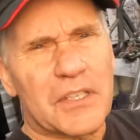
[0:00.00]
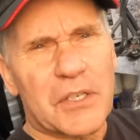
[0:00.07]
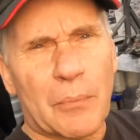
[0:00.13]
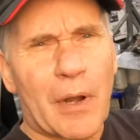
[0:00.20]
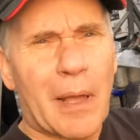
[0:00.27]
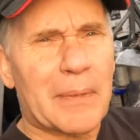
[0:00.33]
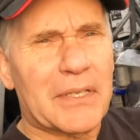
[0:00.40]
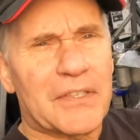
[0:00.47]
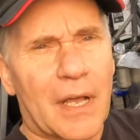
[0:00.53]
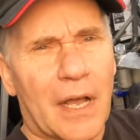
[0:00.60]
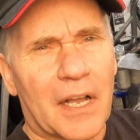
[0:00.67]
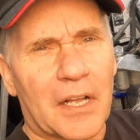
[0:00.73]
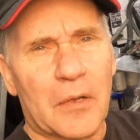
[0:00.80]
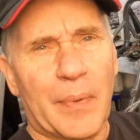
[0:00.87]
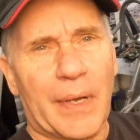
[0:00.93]
I should probably
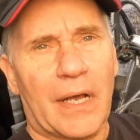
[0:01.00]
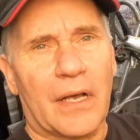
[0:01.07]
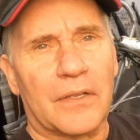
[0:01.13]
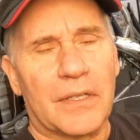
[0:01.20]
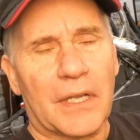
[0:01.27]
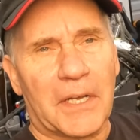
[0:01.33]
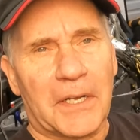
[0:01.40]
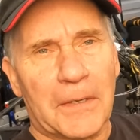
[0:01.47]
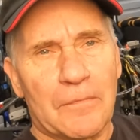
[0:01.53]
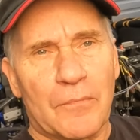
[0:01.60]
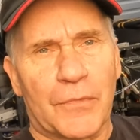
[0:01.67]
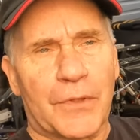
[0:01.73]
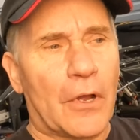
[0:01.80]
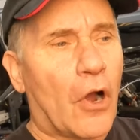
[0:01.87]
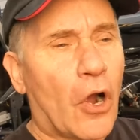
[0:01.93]
talk about
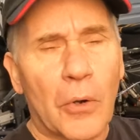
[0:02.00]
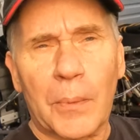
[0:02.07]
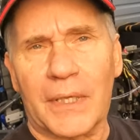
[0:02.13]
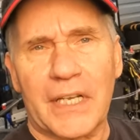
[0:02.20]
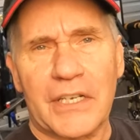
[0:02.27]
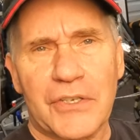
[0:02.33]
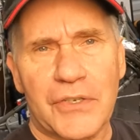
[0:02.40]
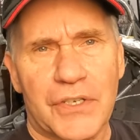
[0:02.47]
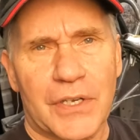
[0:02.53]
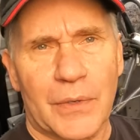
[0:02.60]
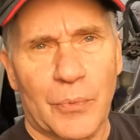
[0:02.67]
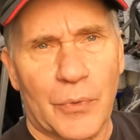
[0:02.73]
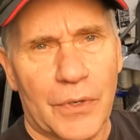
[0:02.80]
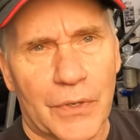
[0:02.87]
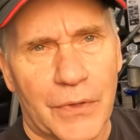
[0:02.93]
our
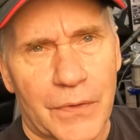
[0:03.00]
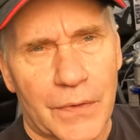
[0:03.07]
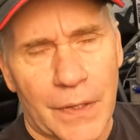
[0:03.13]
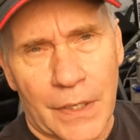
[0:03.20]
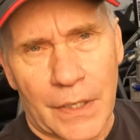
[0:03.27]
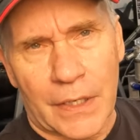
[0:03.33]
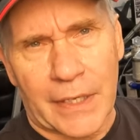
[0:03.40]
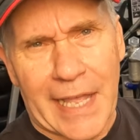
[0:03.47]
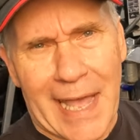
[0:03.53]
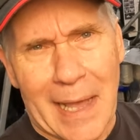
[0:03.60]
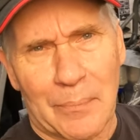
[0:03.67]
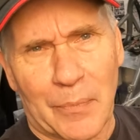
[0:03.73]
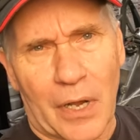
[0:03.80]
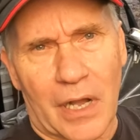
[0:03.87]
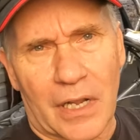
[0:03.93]
relationship with
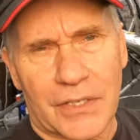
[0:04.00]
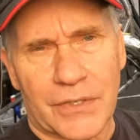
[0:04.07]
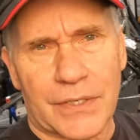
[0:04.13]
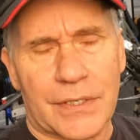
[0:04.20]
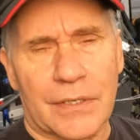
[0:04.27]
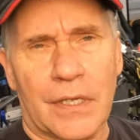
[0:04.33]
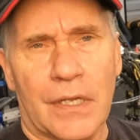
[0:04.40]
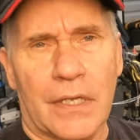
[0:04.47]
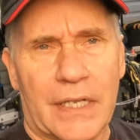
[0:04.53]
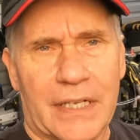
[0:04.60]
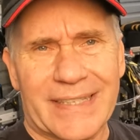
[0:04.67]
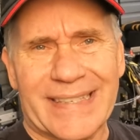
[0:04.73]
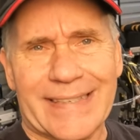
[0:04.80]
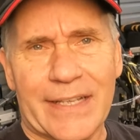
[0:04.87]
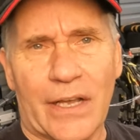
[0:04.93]
Cambox
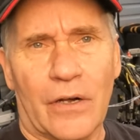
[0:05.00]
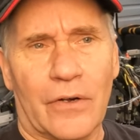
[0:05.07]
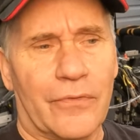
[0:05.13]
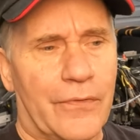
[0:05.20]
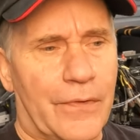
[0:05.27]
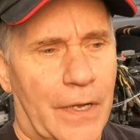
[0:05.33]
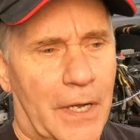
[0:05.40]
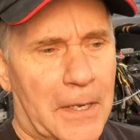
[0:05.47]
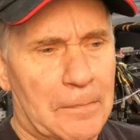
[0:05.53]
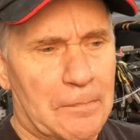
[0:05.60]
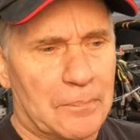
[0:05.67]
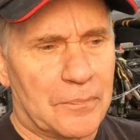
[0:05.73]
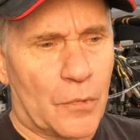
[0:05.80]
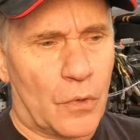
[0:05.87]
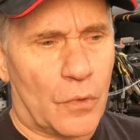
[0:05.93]
itself.
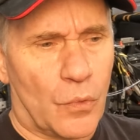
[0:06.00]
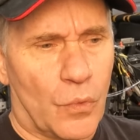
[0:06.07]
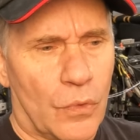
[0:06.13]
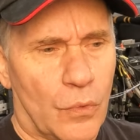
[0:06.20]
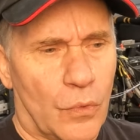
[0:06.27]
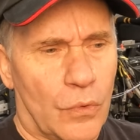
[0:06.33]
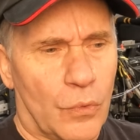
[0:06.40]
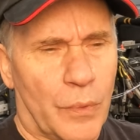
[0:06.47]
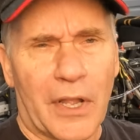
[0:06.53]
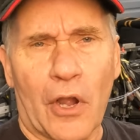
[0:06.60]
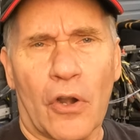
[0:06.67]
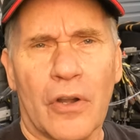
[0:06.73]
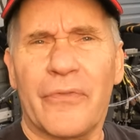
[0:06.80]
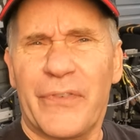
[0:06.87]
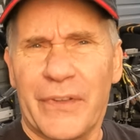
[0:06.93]
We
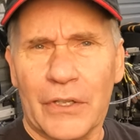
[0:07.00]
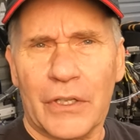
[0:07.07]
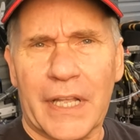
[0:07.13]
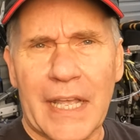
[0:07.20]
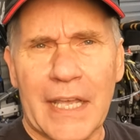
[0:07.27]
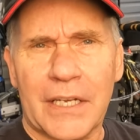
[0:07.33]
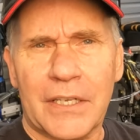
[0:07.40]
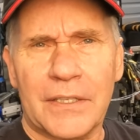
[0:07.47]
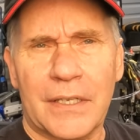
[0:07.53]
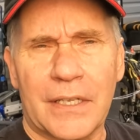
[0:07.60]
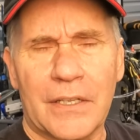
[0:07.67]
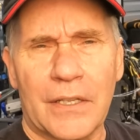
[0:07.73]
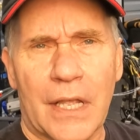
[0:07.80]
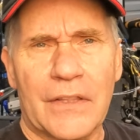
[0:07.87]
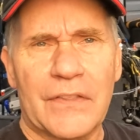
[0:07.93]
are affiliated
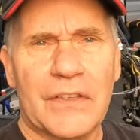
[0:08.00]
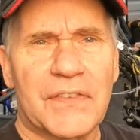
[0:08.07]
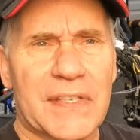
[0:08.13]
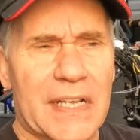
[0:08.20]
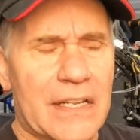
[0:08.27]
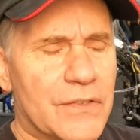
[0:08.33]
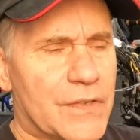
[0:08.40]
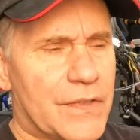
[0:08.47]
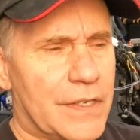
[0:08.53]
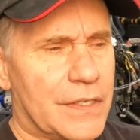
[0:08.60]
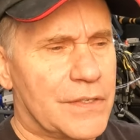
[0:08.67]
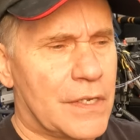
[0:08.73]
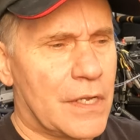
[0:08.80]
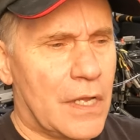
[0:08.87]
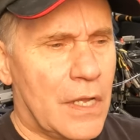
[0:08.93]
in the sense
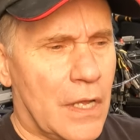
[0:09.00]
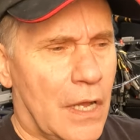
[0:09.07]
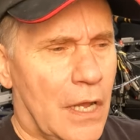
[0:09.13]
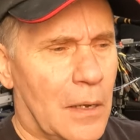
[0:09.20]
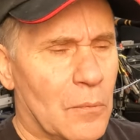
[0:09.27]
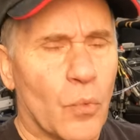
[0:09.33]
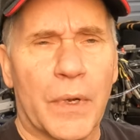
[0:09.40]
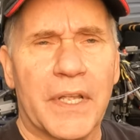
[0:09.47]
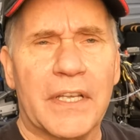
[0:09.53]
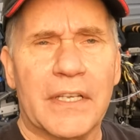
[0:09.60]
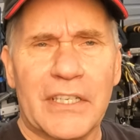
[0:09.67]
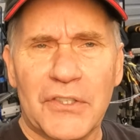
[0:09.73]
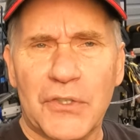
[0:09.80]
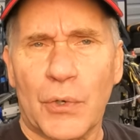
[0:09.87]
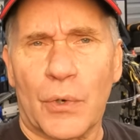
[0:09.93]
that we
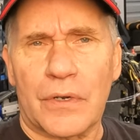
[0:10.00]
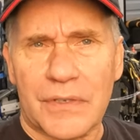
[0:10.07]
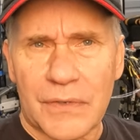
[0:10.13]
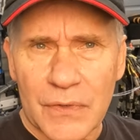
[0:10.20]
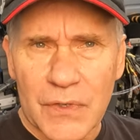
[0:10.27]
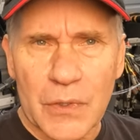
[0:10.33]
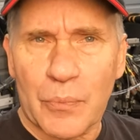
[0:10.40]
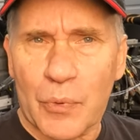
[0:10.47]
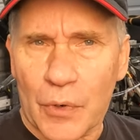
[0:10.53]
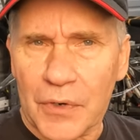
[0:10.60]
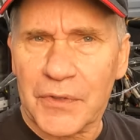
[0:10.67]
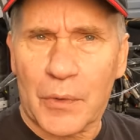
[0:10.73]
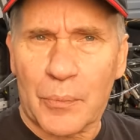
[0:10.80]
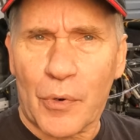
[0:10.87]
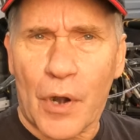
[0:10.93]
can endorse and
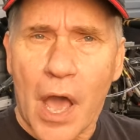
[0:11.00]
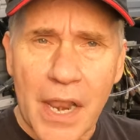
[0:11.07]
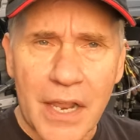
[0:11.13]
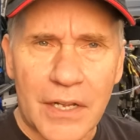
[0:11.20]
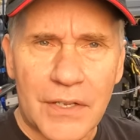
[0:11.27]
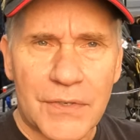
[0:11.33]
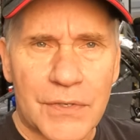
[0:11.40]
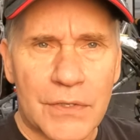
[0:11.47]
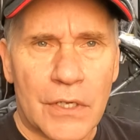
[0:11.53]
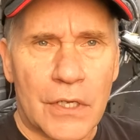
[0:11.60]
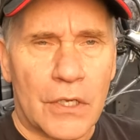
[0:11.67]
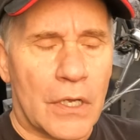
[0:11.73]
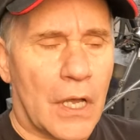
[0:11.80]
support their products.